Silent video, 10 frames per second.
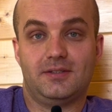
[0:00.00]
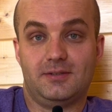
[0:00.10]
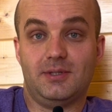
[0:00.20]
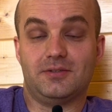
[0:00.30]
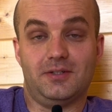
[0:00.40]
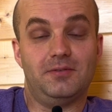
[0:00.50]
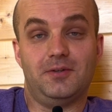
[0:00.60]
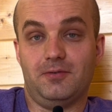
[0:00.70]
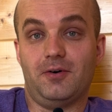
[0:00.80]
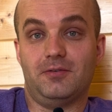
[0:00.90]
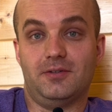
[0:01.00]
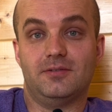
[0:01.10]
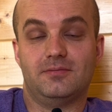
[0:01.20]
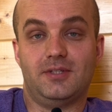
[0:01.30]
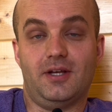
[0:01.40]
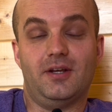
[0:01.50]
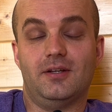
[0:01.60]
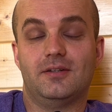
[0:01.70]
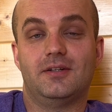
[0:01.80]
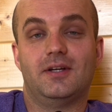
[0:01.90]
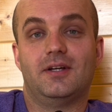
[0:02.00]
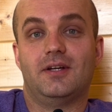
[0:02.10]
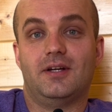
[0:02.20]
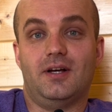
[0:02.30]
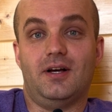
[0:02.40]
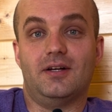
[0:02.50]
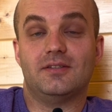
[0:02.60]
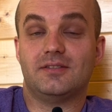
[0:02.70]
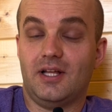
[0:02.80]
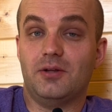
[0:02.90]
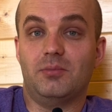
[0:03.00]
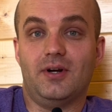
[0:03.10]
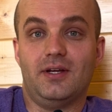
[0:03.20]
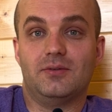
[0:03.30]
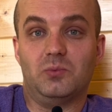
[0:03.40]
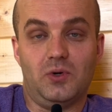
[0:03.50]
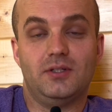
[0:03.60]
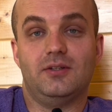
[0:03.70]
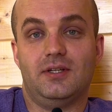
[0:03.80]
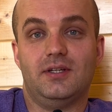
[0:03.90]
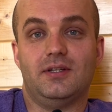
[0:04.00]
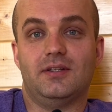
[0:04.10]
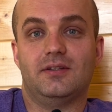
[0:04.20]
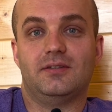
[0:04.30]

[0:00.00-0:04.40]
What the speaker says: especially if you've overdone it, celebrate what you did.